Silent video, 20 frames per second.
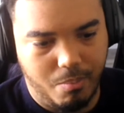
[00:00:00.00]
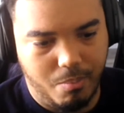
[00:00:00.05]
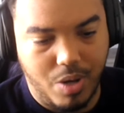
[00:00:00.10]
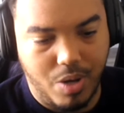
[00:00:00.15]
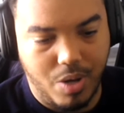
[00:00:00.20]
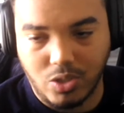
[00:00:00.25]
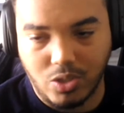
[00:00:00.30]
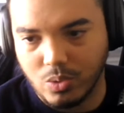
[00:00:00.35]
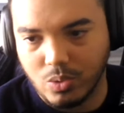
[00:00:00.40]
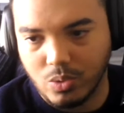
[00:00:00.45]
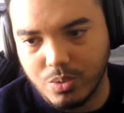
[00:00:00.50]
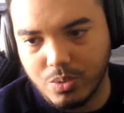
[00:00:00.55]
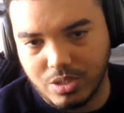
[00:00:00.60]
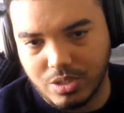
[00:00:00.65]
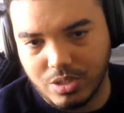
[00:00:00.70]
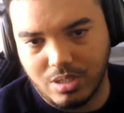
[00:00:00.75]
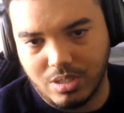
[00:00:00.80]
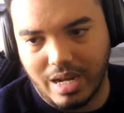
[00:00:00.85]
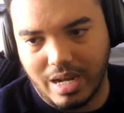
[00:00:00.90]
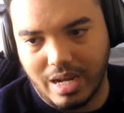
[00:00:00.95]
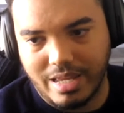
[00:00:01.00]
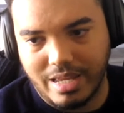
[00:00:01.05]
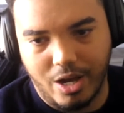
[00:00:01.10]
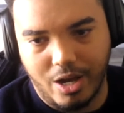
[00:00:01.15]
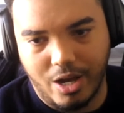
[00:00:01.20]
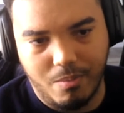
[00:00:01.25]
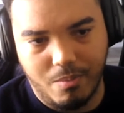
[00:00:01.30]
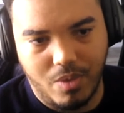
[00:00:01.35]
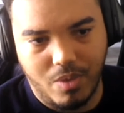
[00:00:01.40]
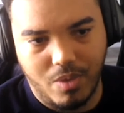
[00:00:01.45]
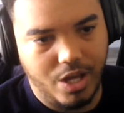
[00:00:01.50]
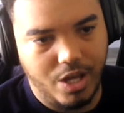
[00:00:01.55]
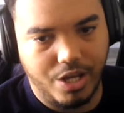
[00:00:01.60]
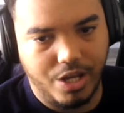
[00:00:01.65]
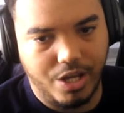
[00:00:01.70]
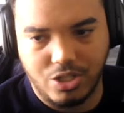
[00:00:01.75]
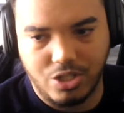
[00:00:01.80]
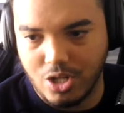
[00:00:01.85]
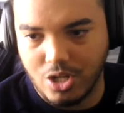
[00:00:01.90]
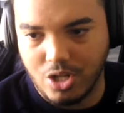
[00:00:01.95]
puzzles like a
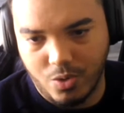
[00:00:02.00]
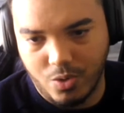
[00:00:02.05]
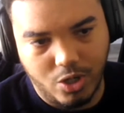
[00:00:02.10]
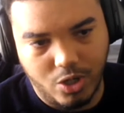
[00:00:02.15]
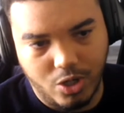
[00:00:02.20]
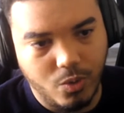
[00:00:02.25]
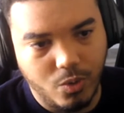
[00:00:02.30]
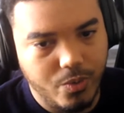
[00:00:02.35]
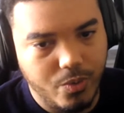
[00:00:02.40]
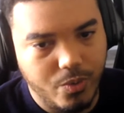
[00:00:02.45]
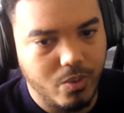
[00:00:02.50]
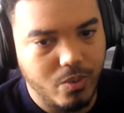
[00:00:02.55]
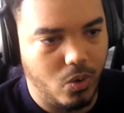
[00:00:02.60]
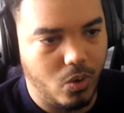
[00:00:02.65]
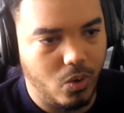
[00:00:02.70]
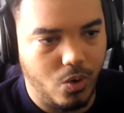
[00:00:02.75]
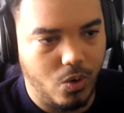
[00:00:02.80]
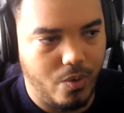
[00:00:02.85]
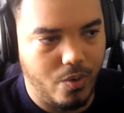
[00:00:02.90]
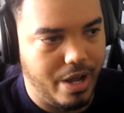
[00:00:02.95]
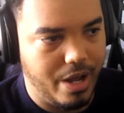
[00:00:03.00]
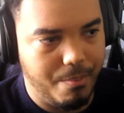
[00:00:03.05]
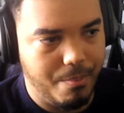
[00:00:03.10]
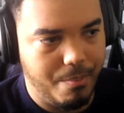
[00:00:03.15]
Sudoku or